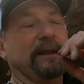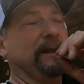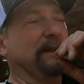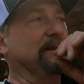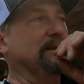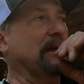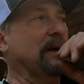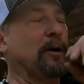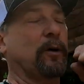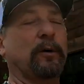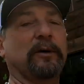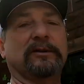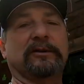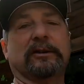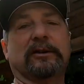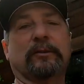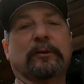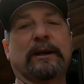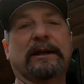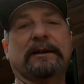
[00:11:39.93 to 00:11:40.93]
is always a
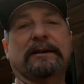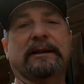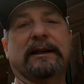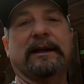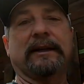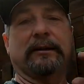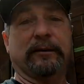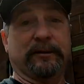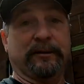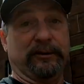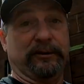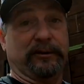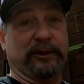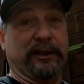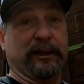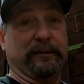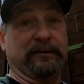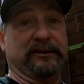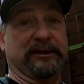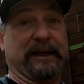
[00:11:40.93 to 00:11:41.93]
great thing on the job